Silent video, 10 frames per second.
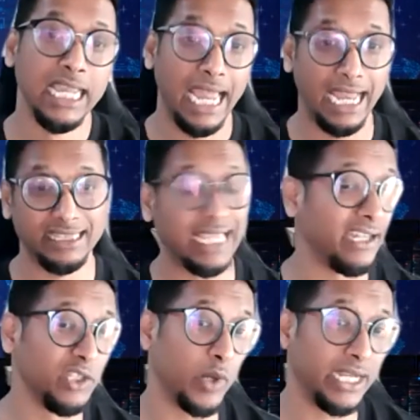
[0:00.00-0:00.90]
And that
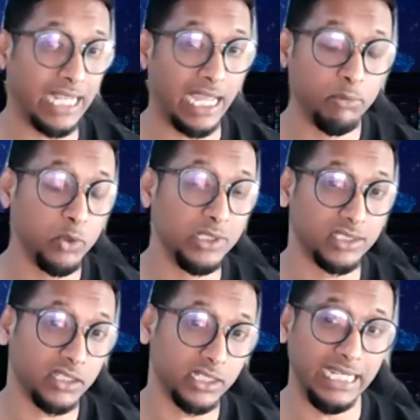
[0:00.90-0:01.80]
is why Tableau is
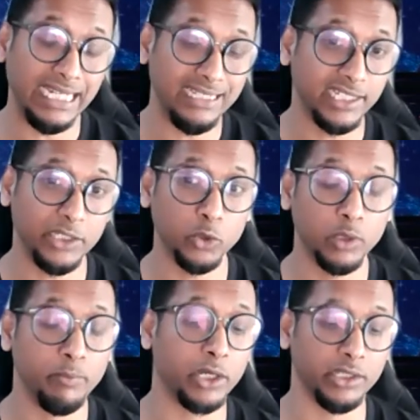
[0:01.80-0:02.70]
such an easy tool
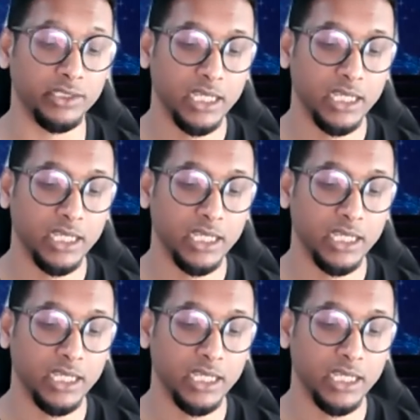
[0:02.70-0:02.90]
because